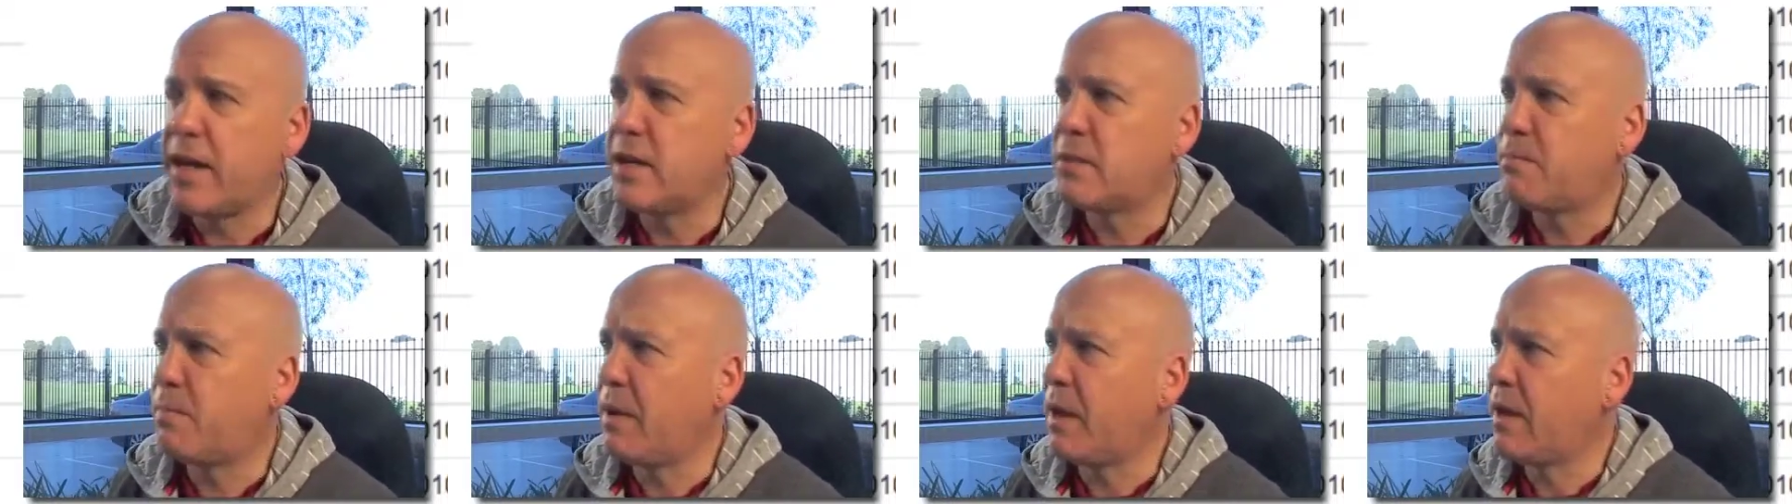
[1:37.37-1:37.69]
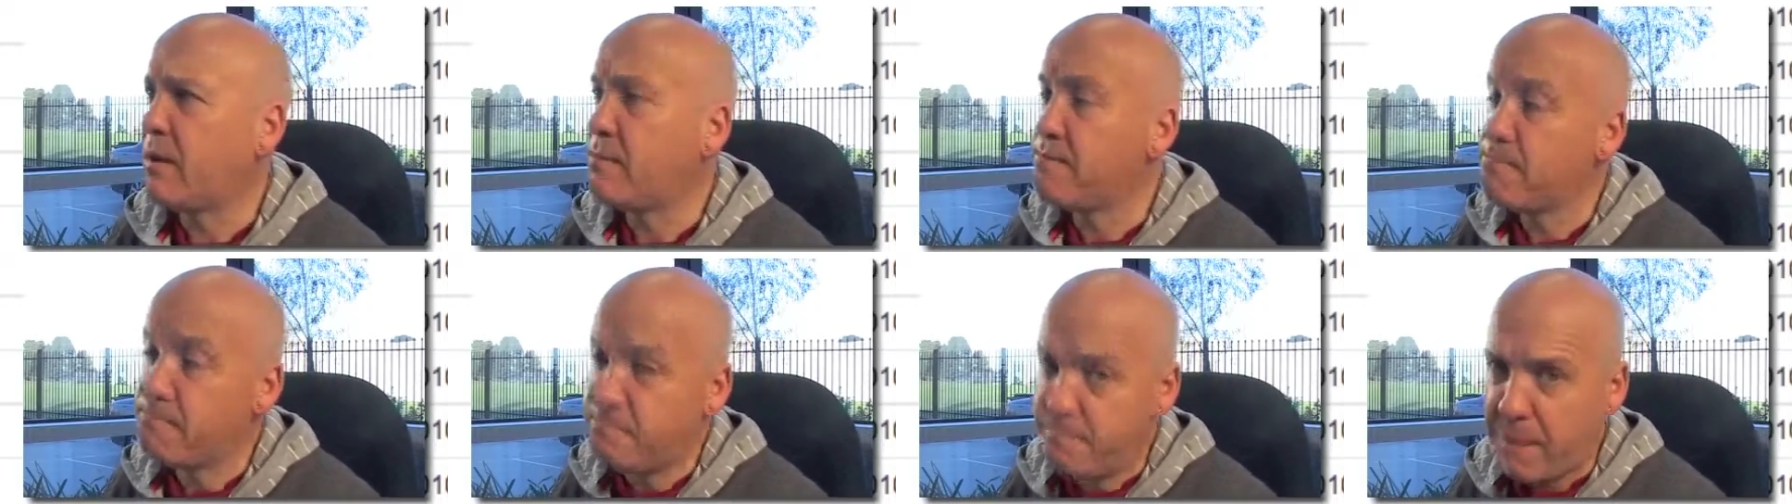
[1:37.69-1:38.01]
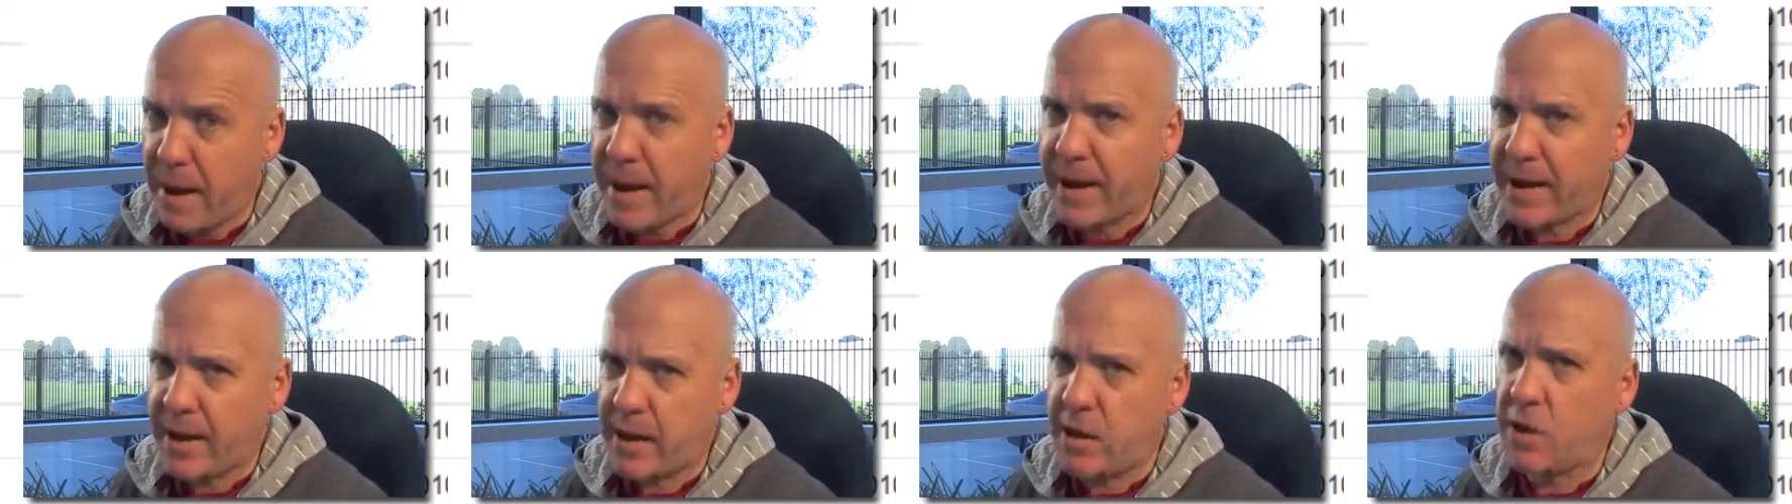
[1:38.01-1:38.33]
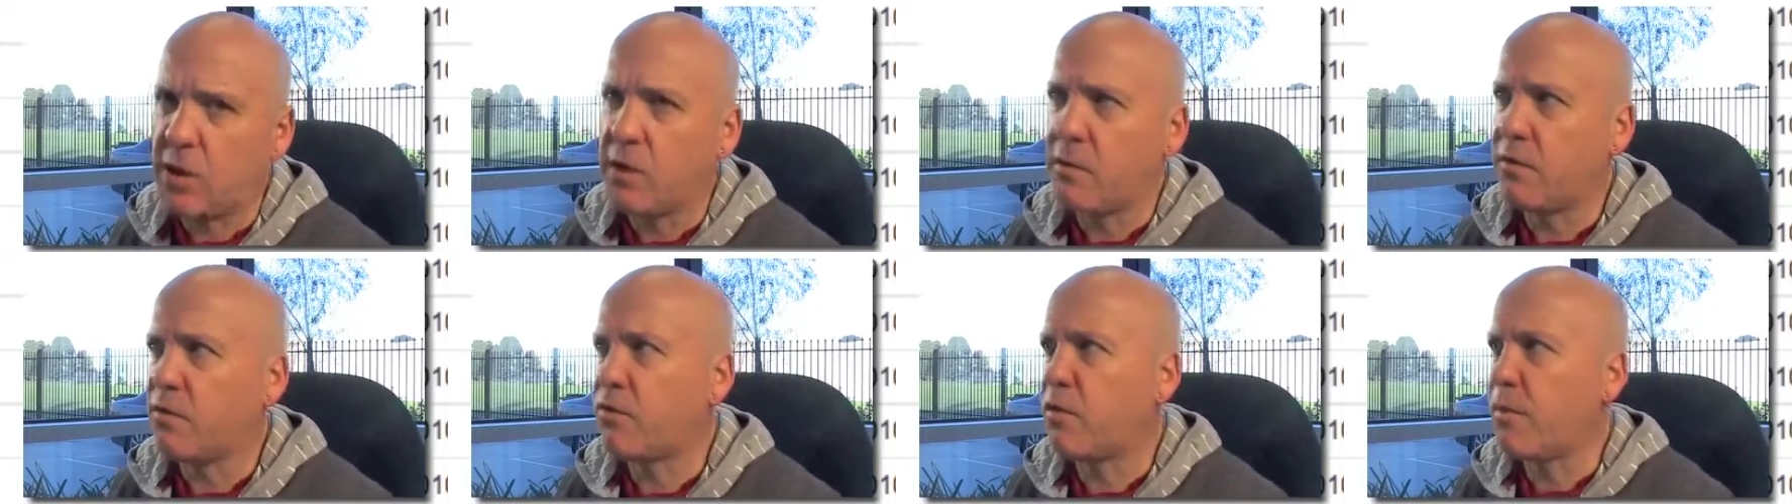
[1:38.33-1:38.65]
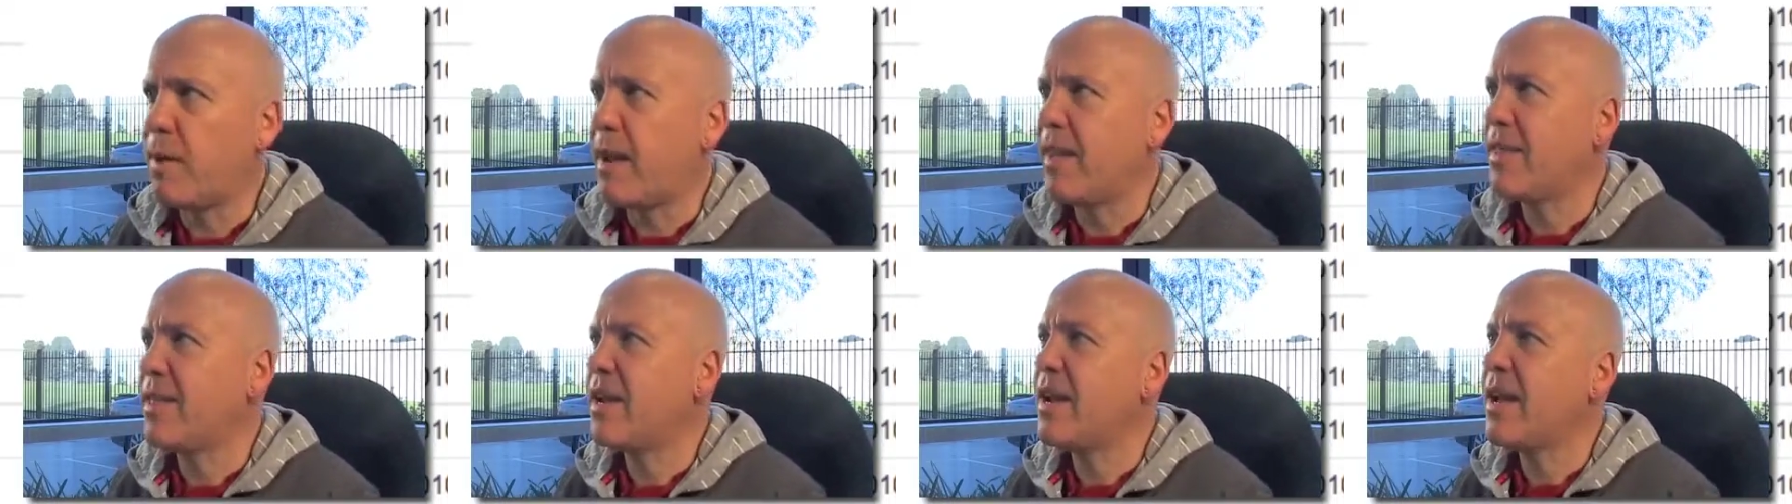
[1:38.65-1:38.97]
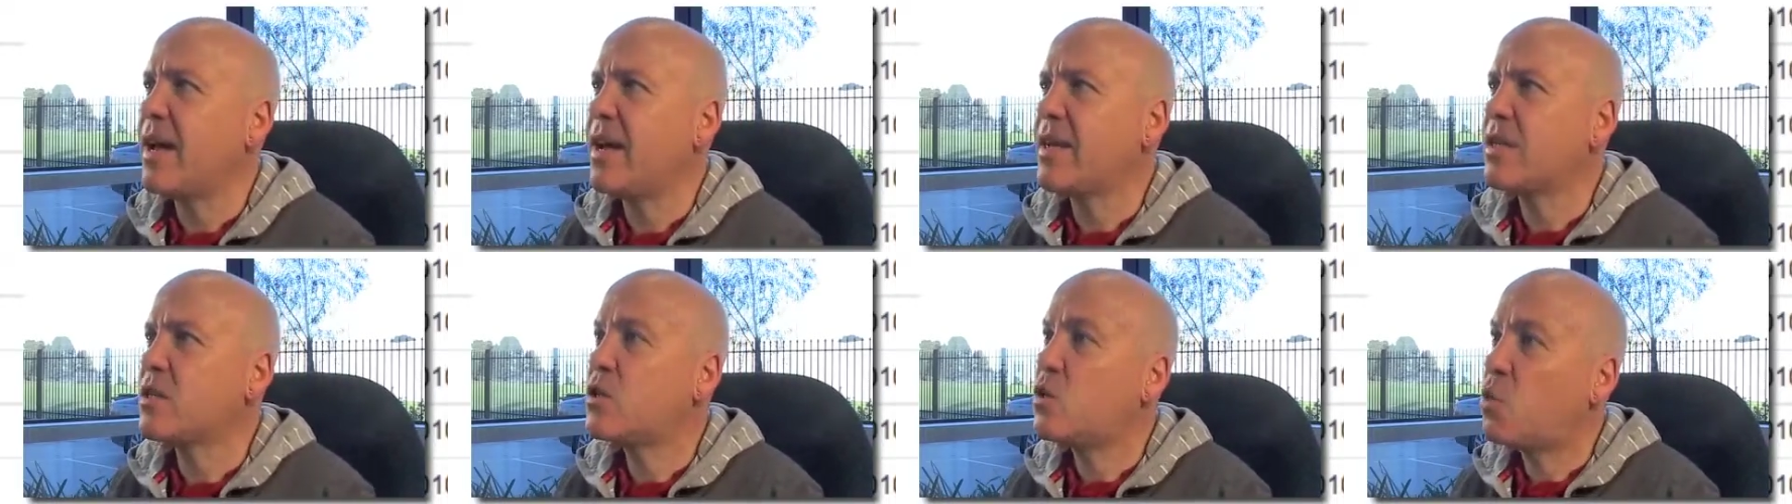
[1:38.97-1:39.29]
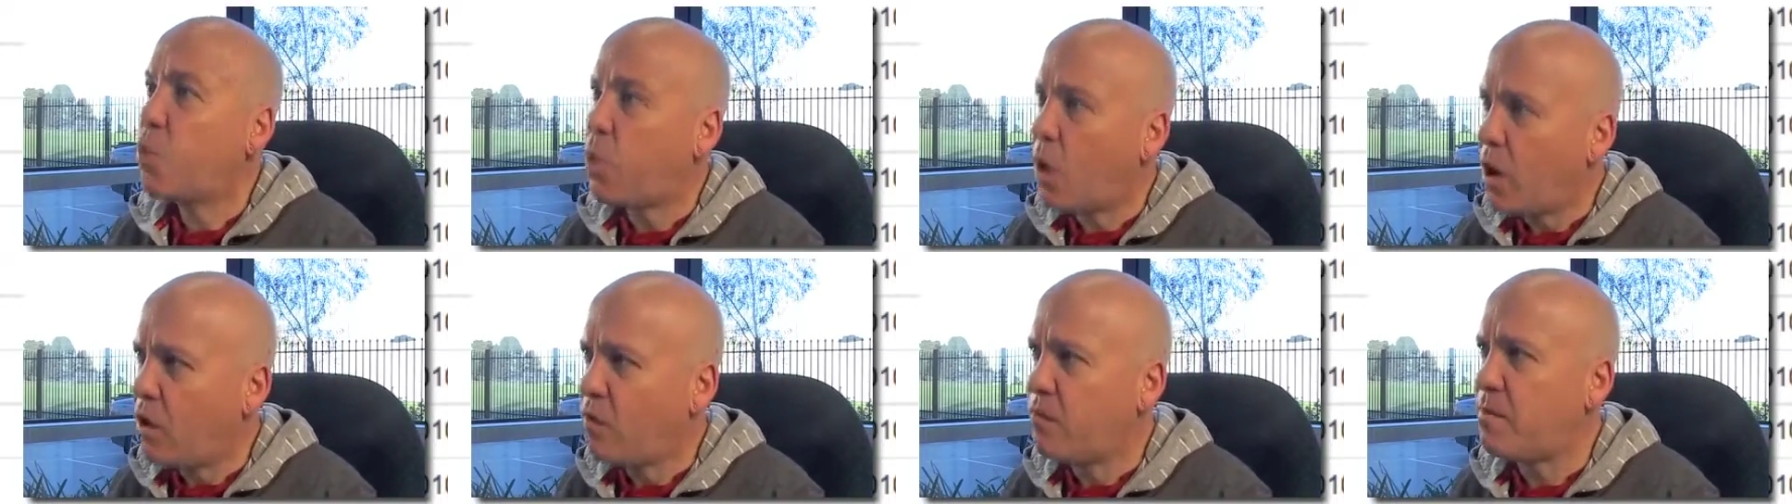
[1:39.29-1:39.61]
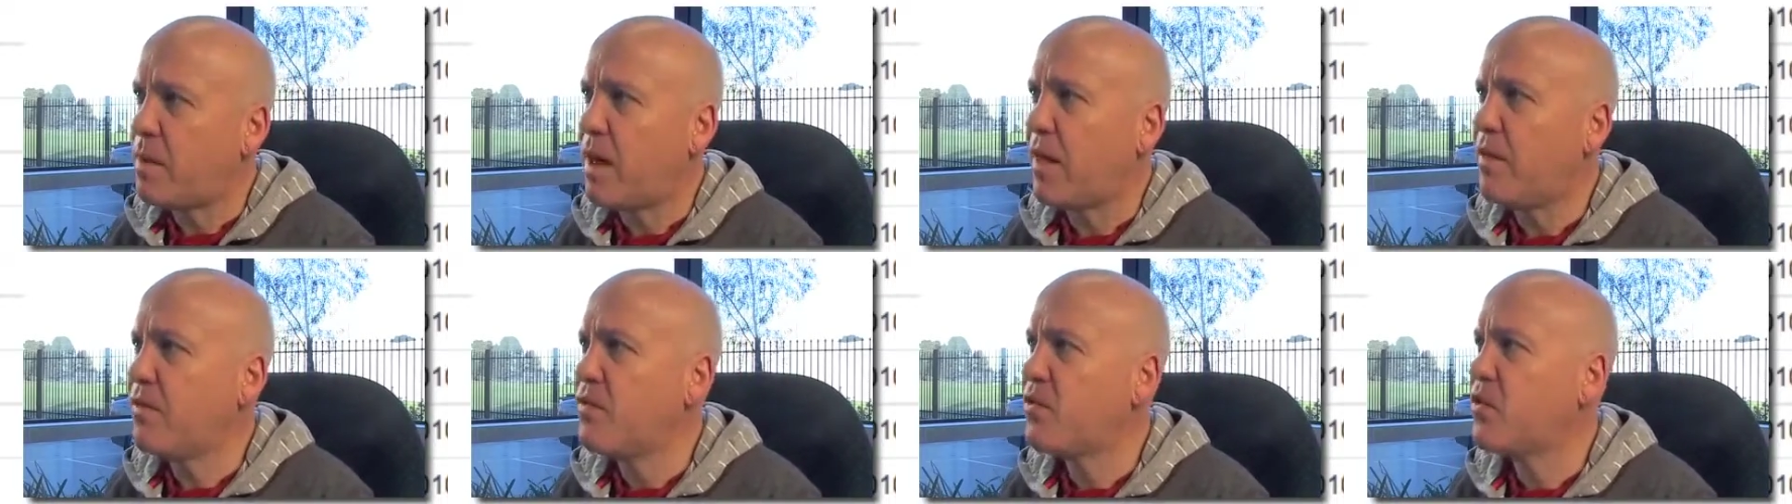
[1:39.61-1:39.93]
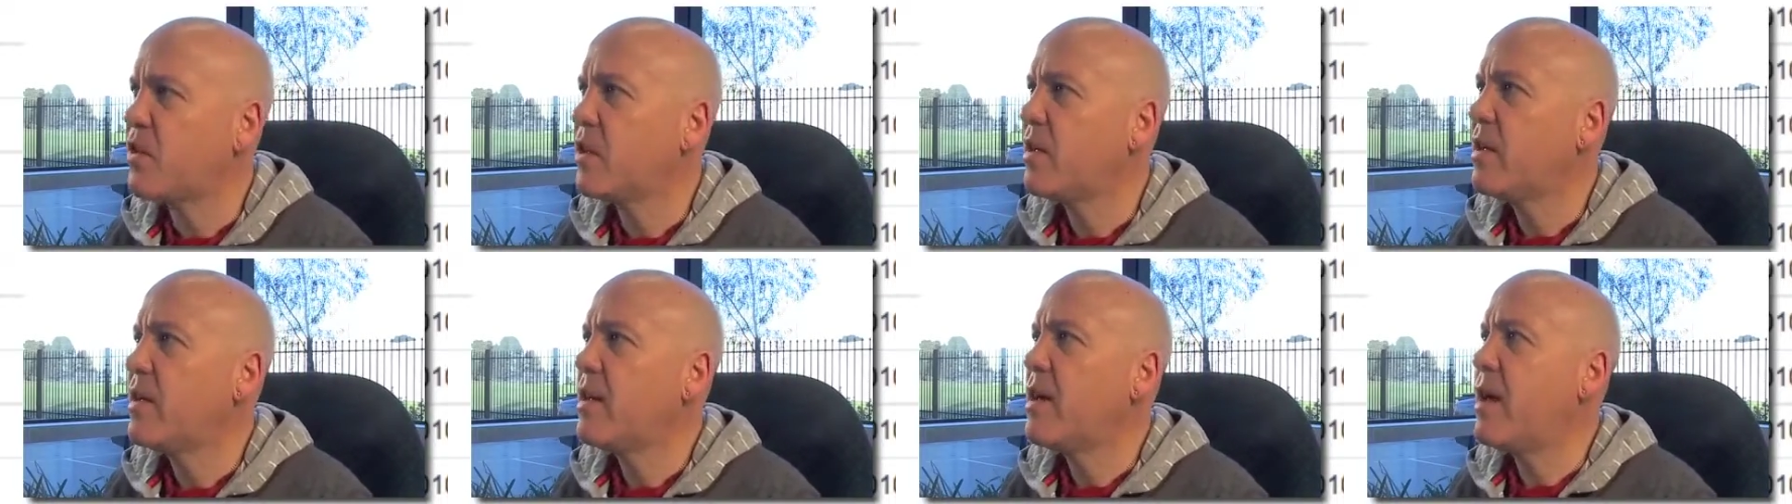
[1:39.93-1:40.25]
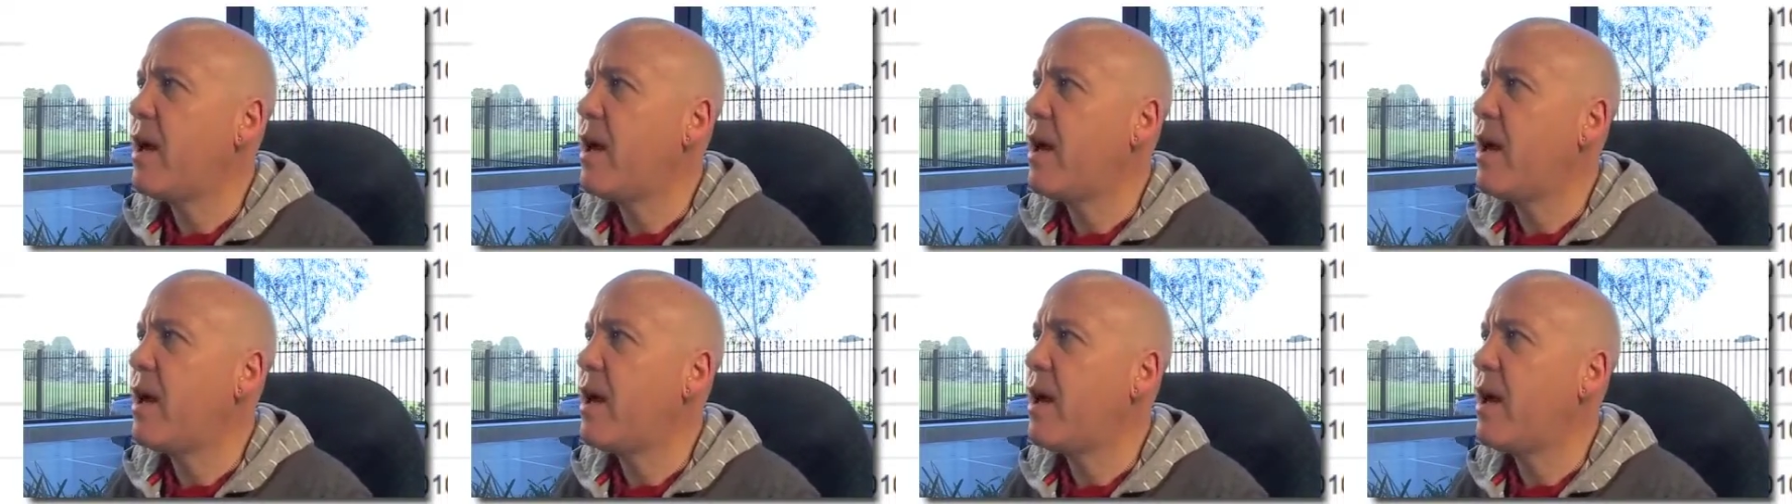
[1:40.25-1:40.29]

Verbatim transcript: has been banging on for about the last 12 months